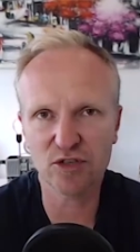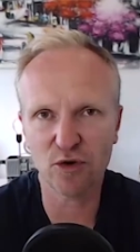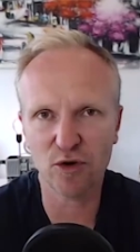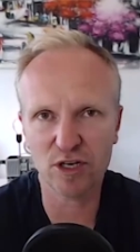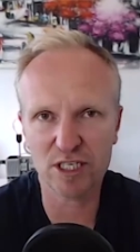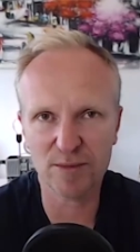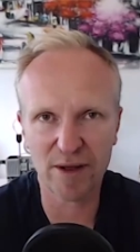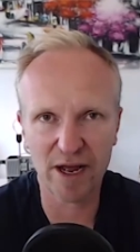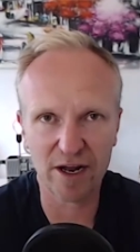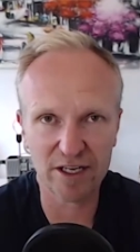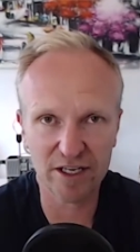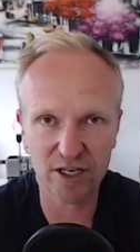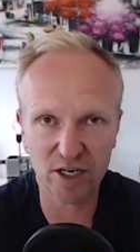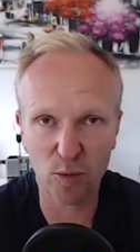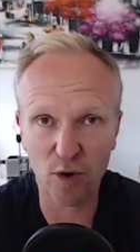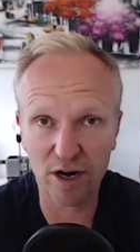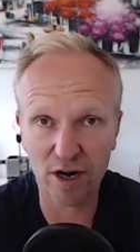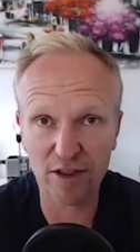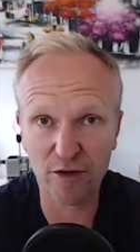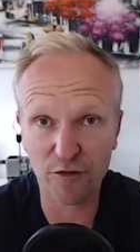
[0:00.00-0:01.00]
talked about you know
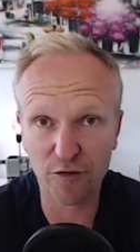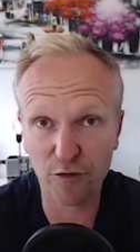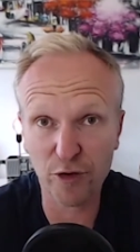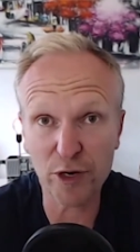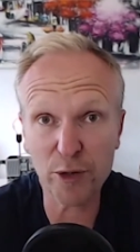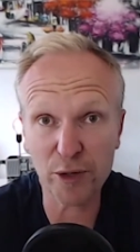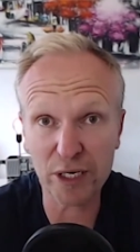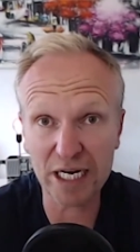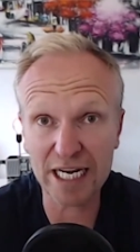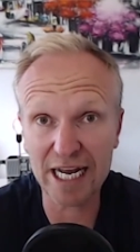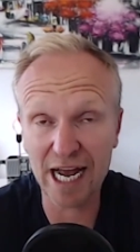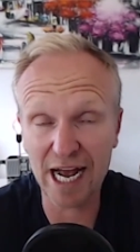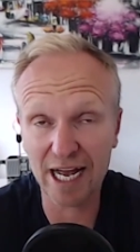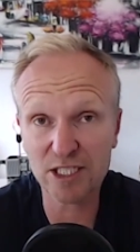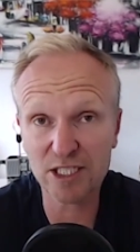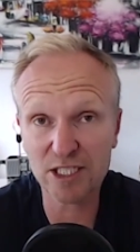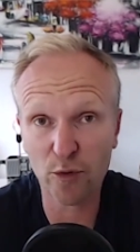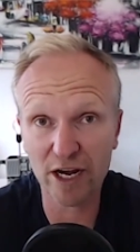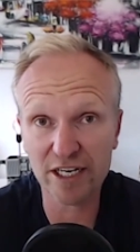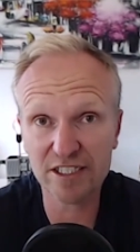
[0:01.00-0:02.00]
what are the frequently
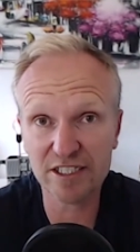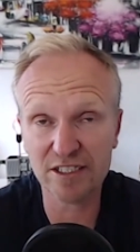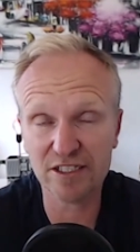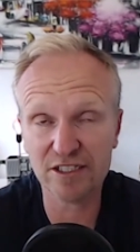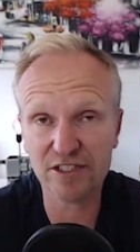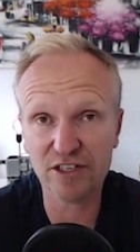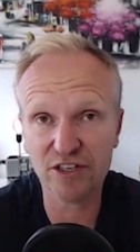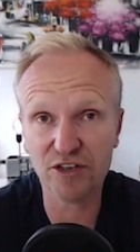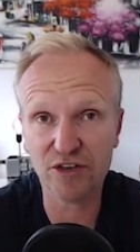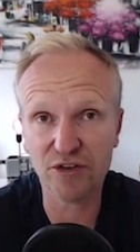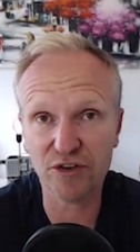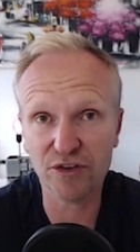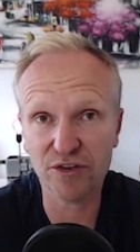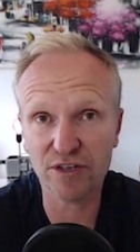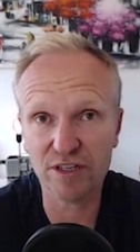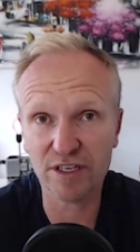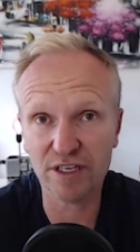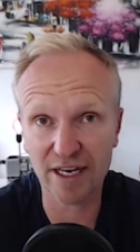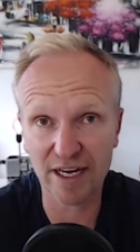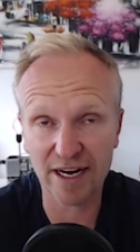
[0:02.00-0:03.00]
asked questions that you
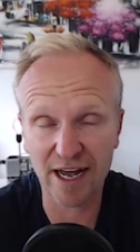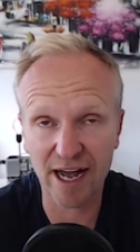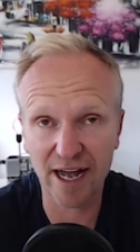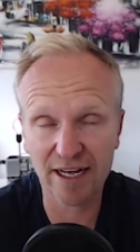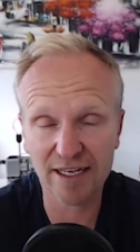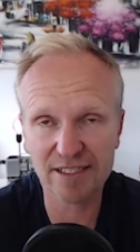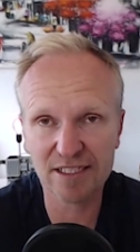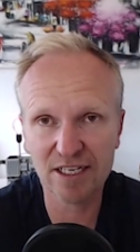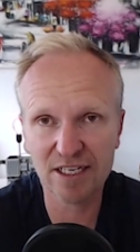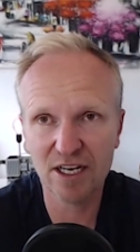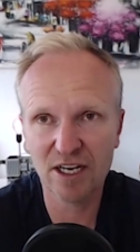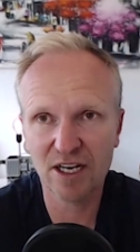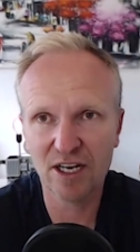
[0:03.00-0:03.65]
get asked,